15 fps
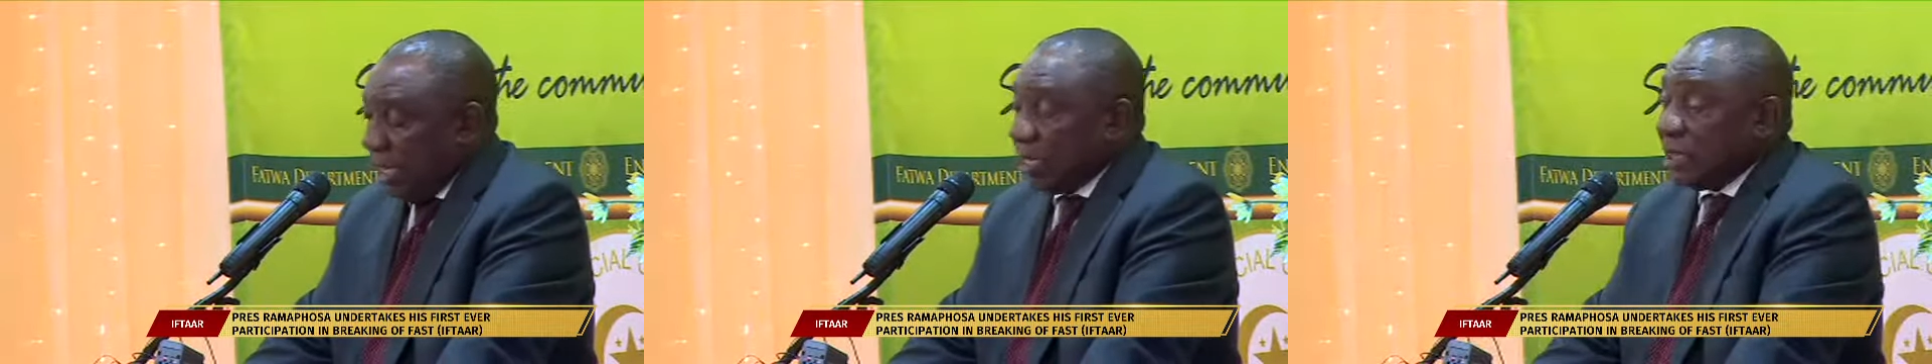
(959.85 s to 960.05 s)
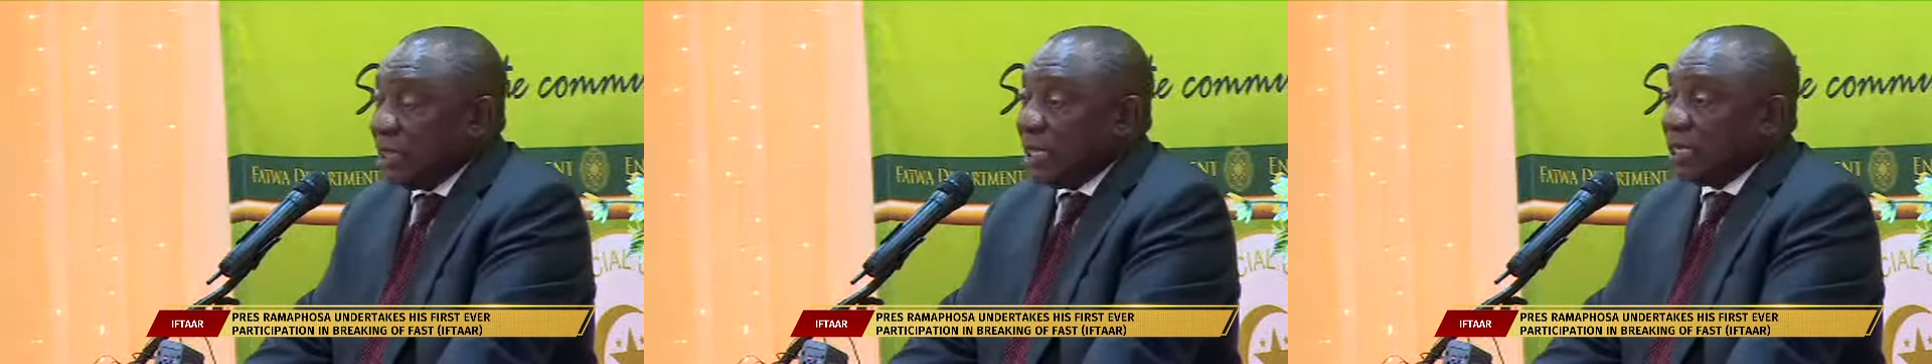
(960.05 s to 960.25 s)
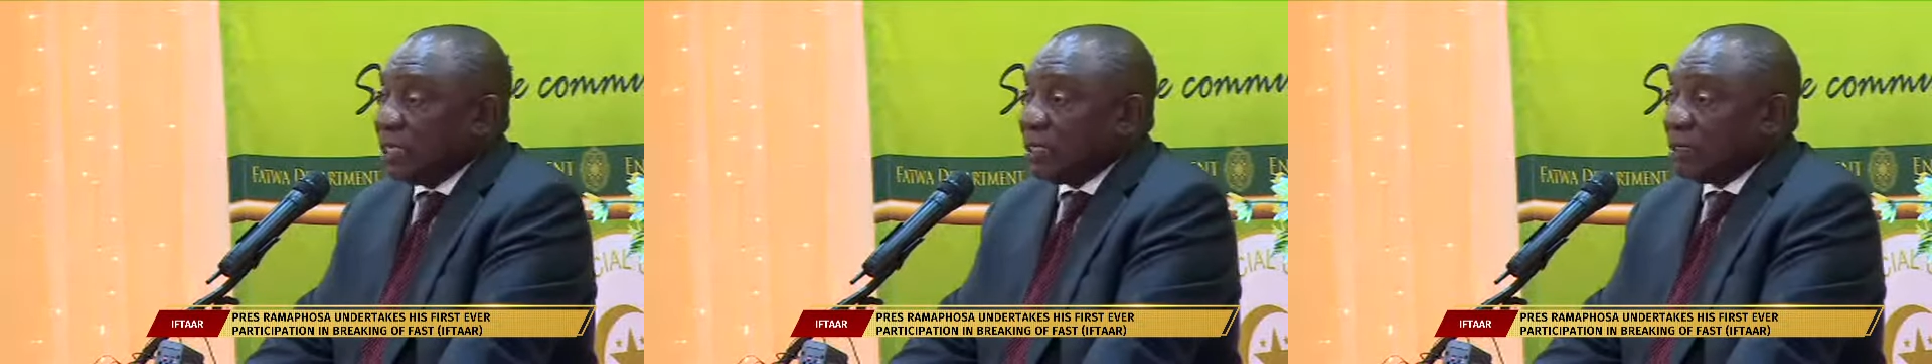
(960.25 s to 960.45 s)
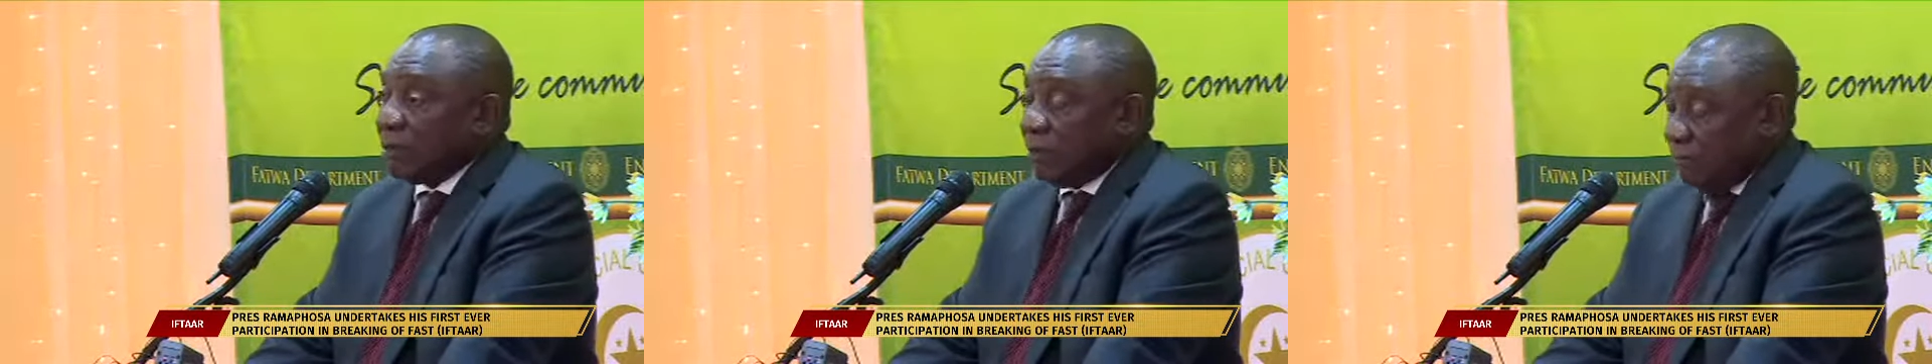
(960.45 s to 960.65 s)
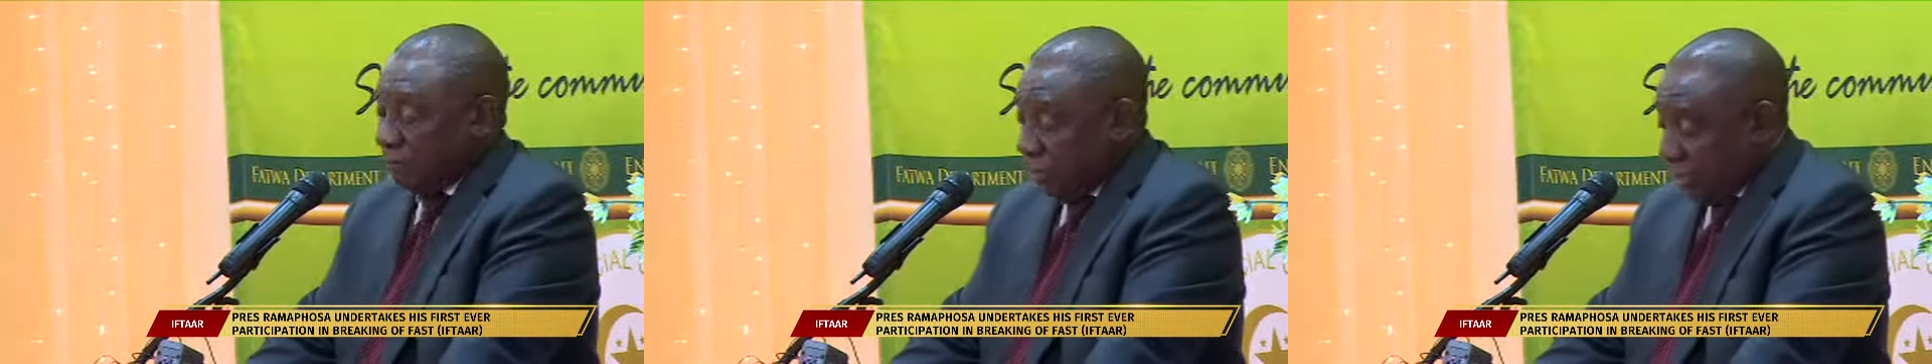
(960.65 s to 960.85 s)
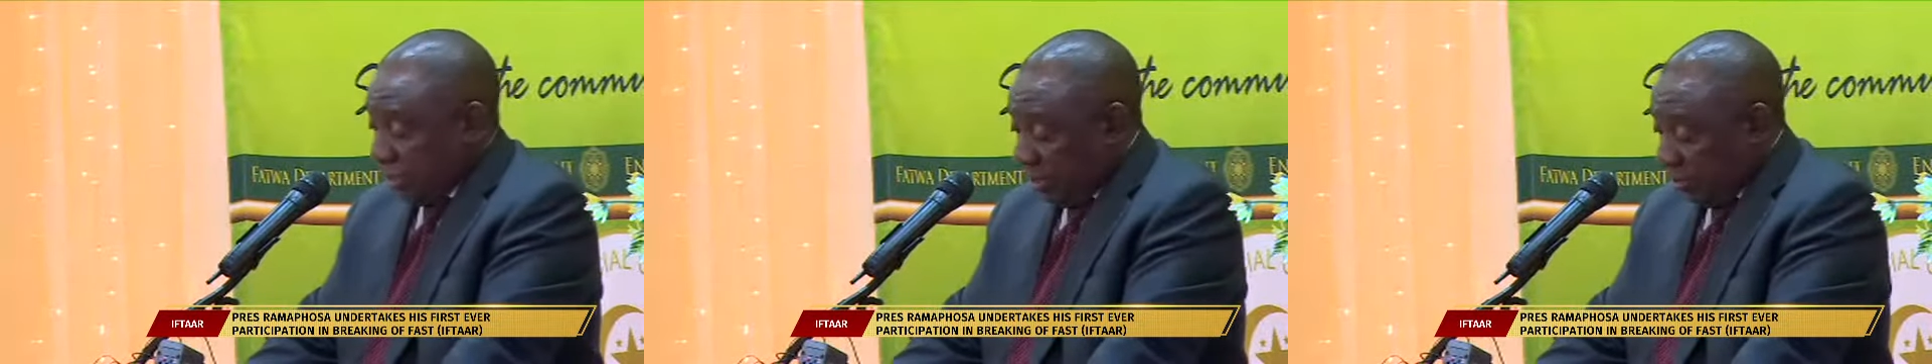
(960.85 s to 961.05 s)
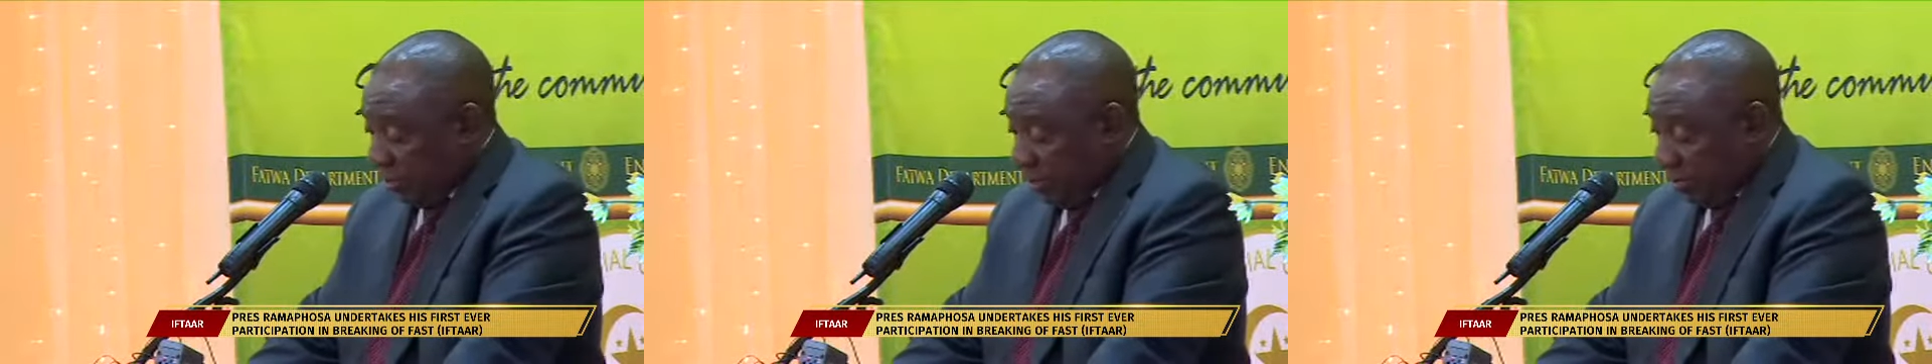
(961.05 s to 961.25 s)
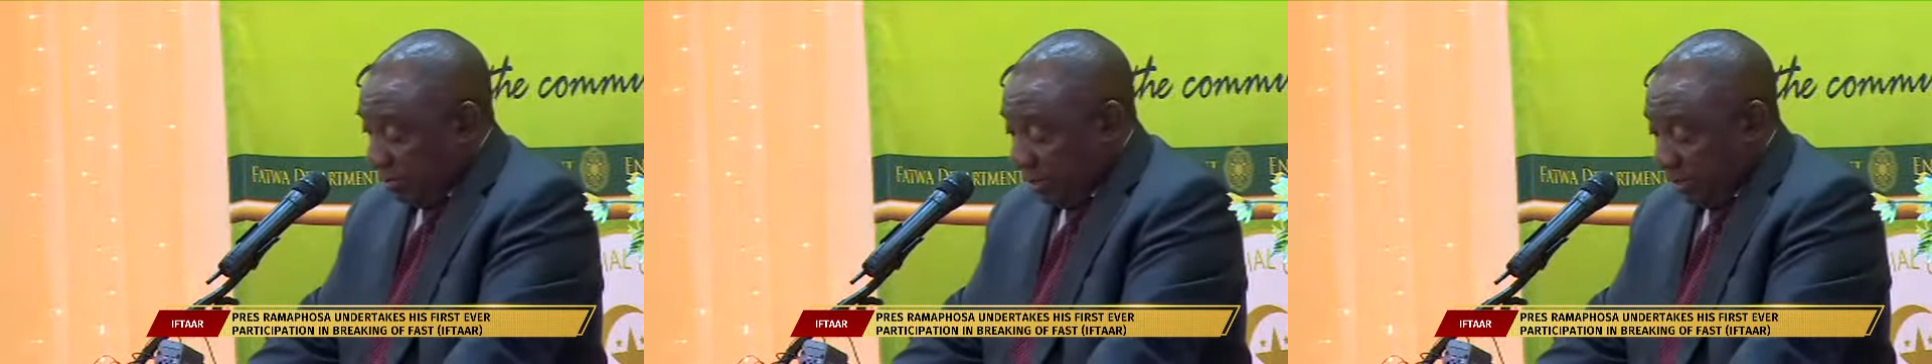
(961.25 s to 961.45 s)
ethics of
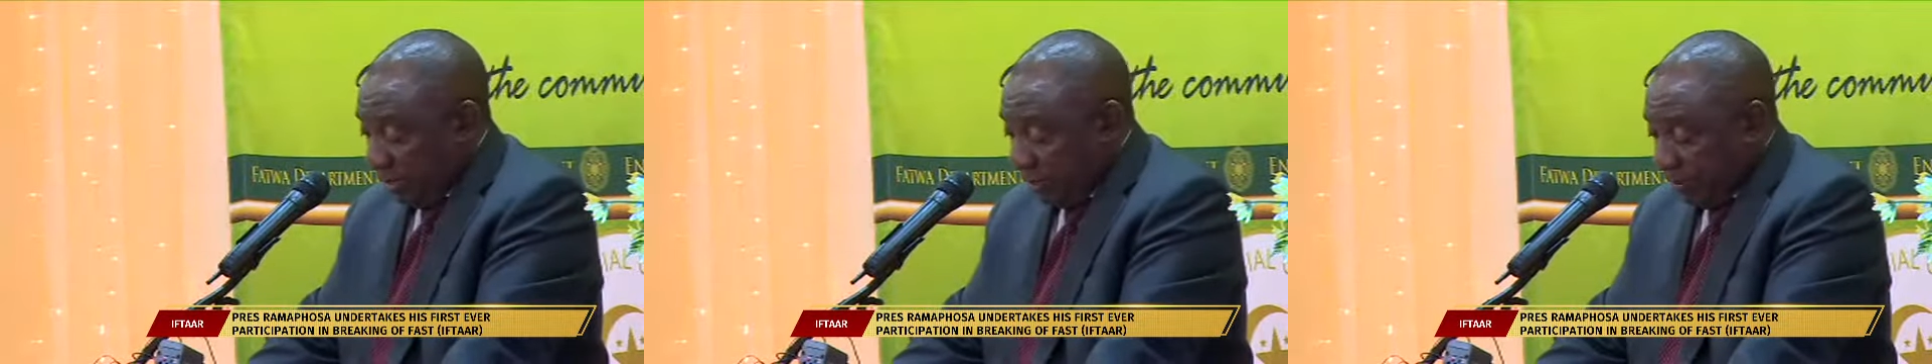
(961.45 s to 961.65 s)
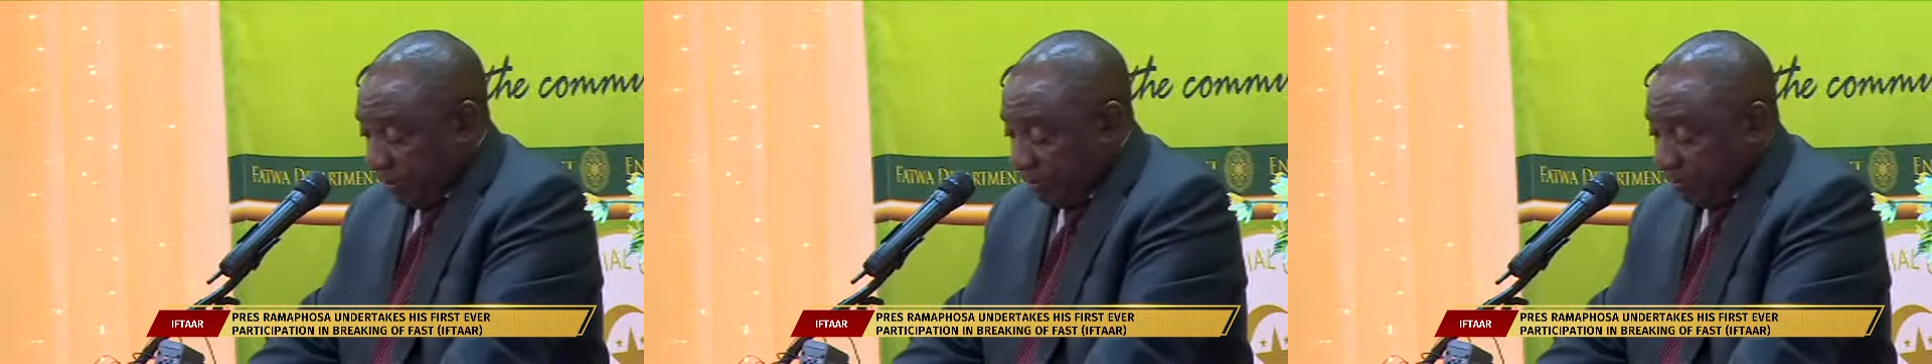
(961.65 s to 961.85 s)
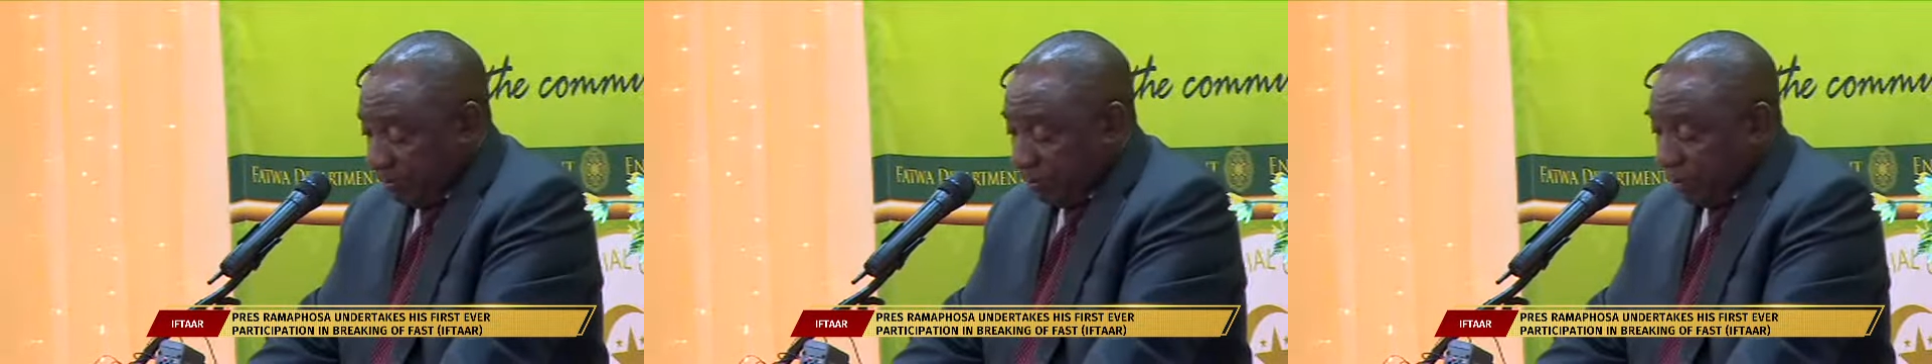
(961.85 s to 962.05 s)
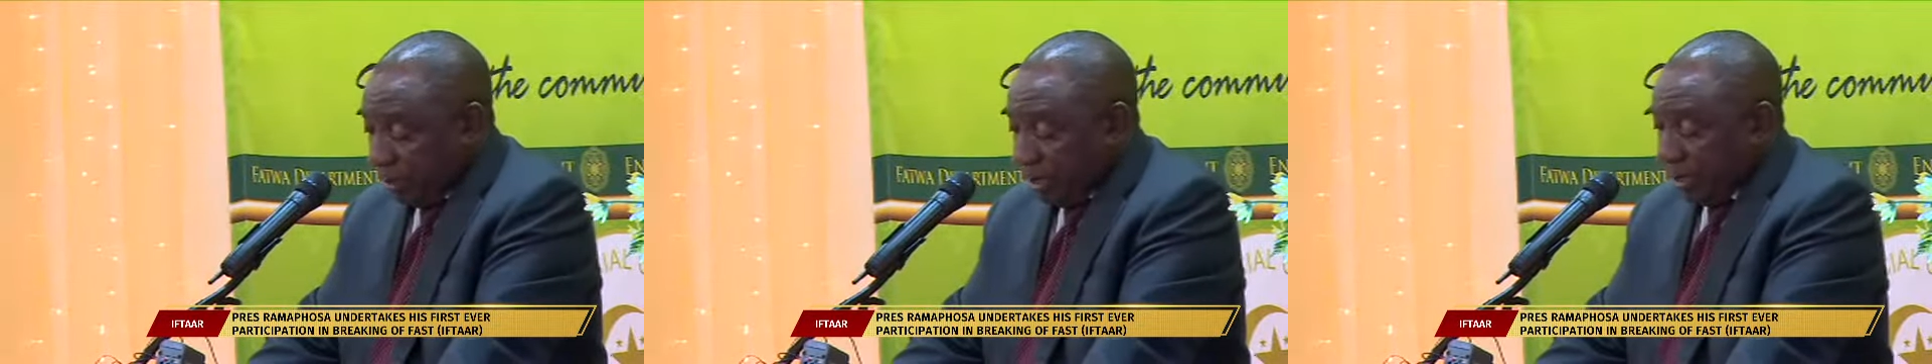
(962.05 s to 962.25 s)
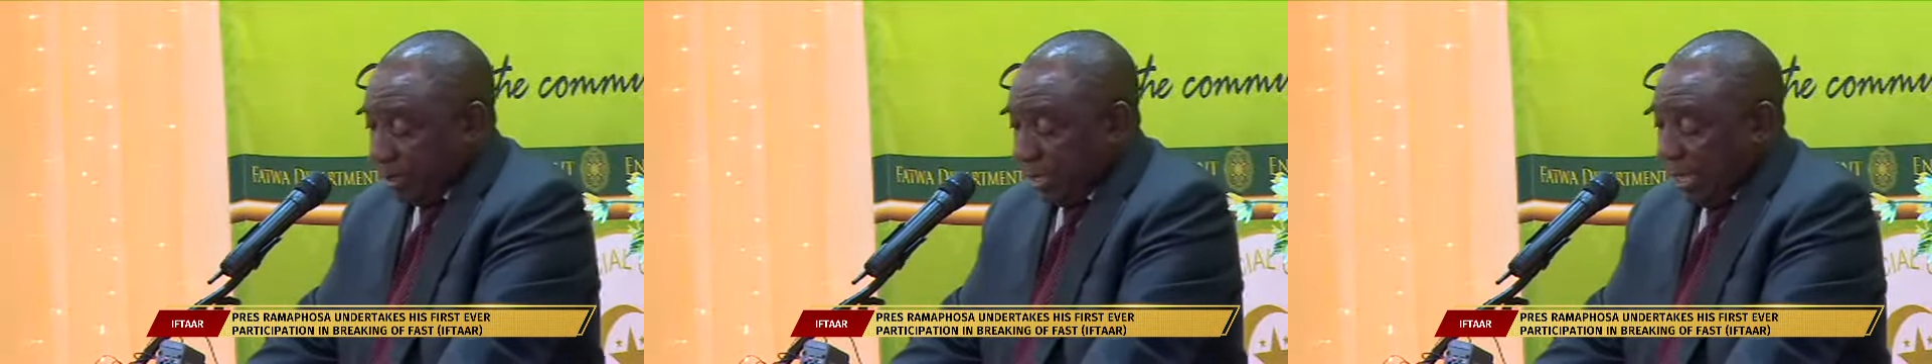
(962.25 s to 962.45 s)
disagreement, the